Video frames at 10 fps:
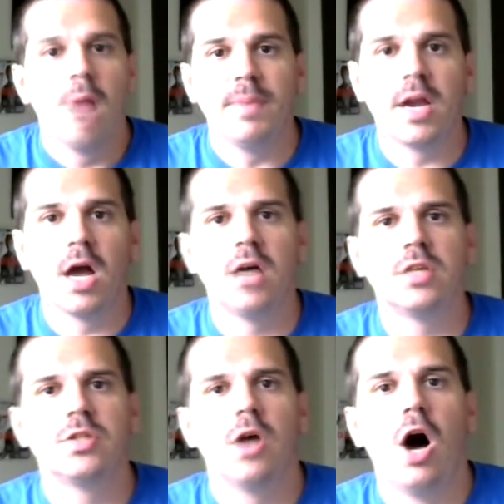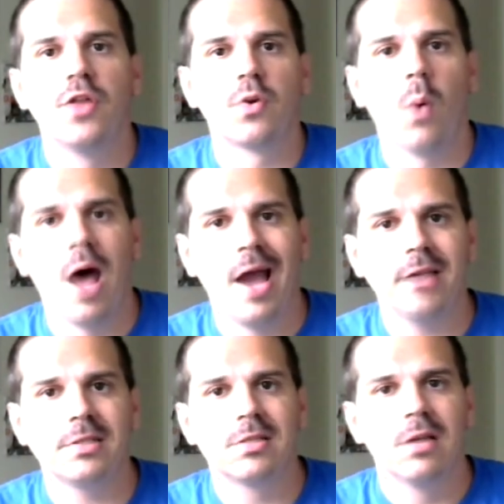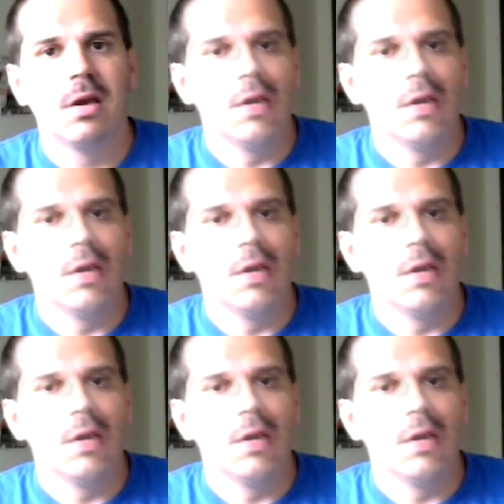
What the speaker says: because otherwise,